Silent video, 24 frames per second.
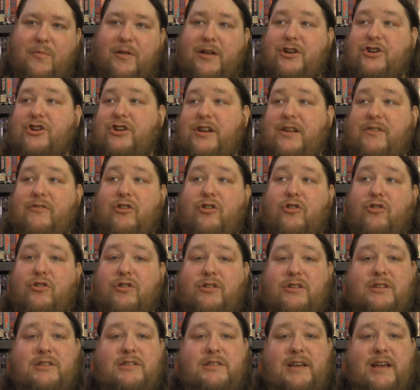Like, she didn't even
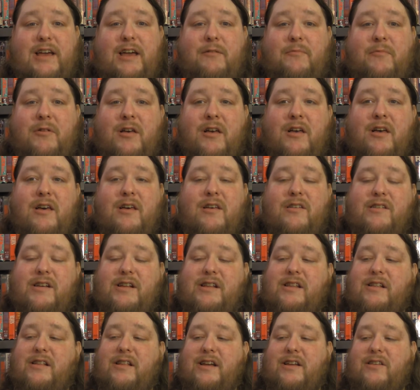look the same. They
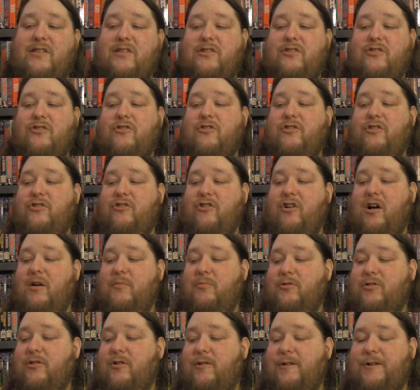did like such a good job
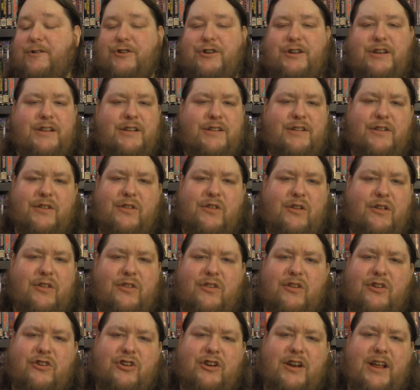with her, and she did
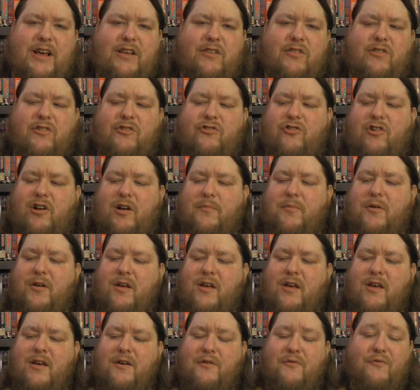such an excellent job.
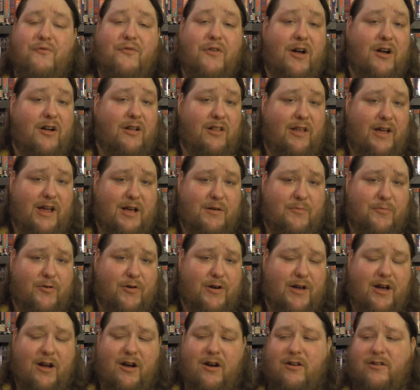Very likable
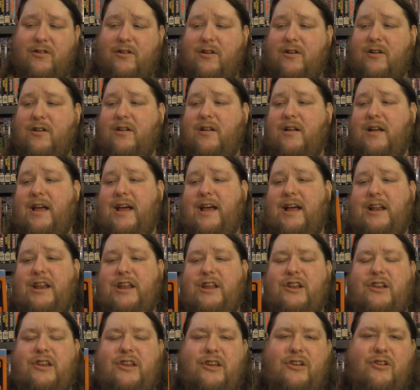character. And
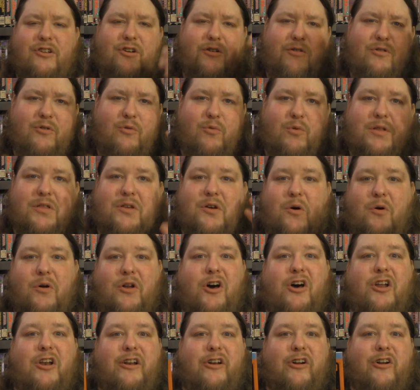you don't know what's going
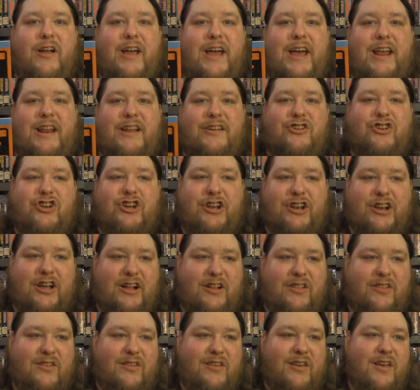on in her head. Is she
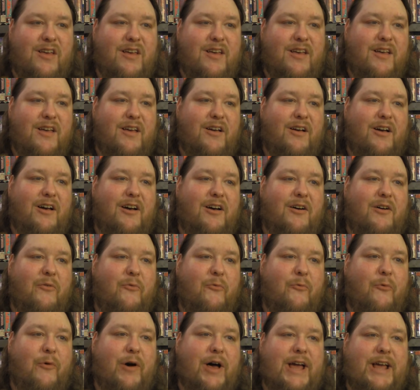nuts?
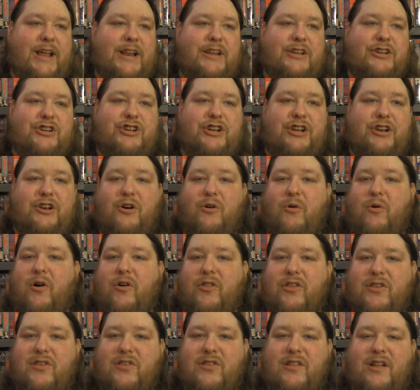Why does she know all
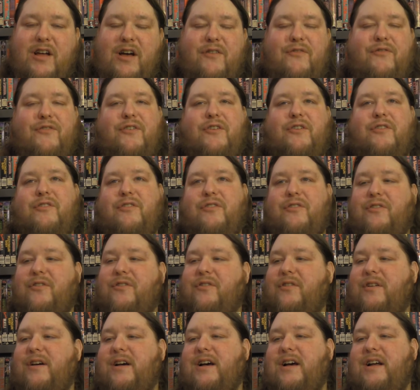this stuff? You know,
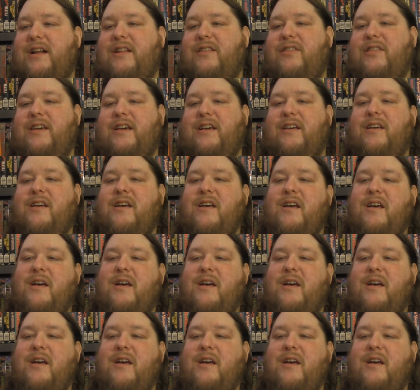that kind of thing.